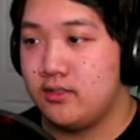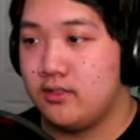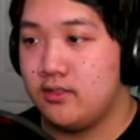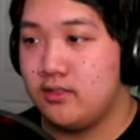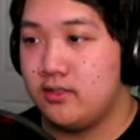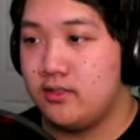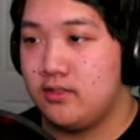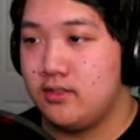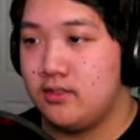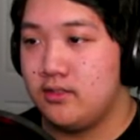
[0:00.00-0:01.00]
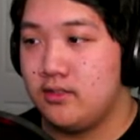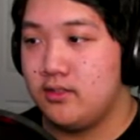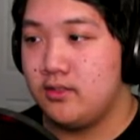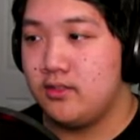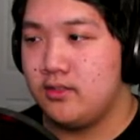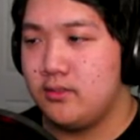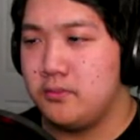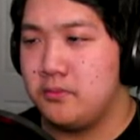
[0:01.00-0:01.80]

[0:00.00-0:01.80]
Nobody speaks.